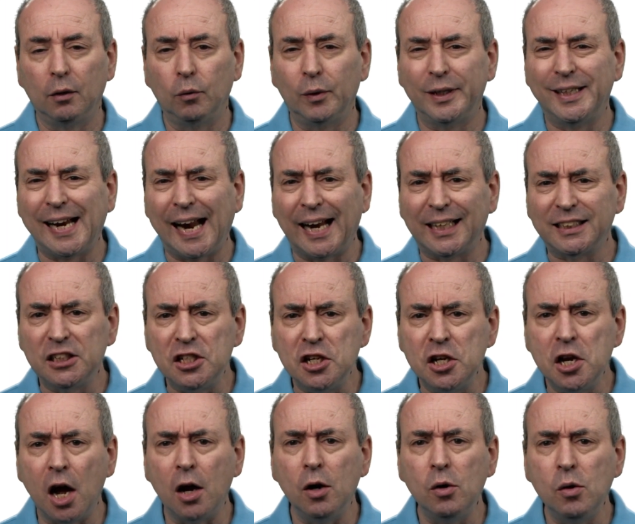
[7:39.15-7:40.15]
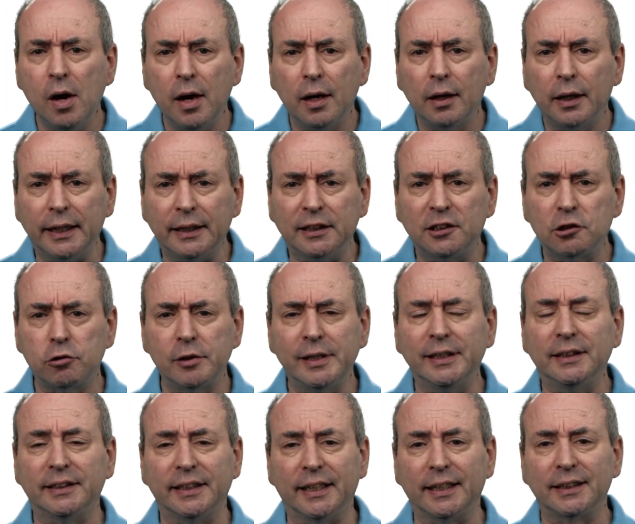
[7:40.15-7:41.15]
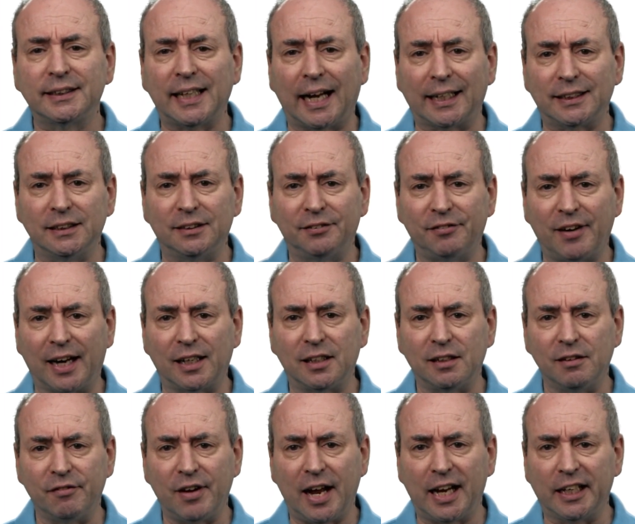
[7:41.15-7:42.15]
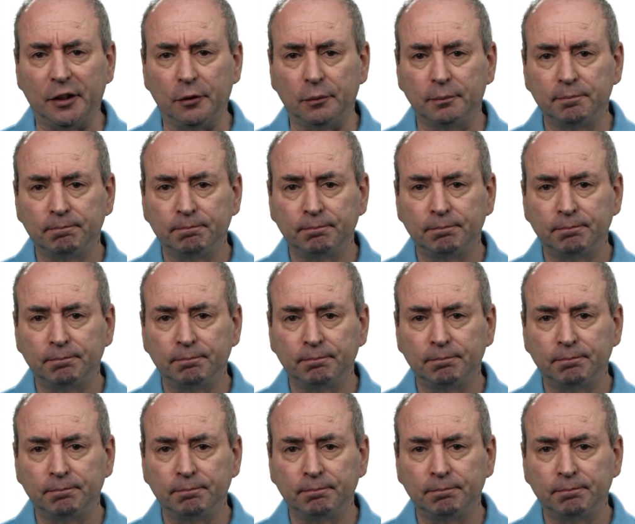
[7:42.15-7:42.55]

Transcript: which has no intrinsic satisfaction value.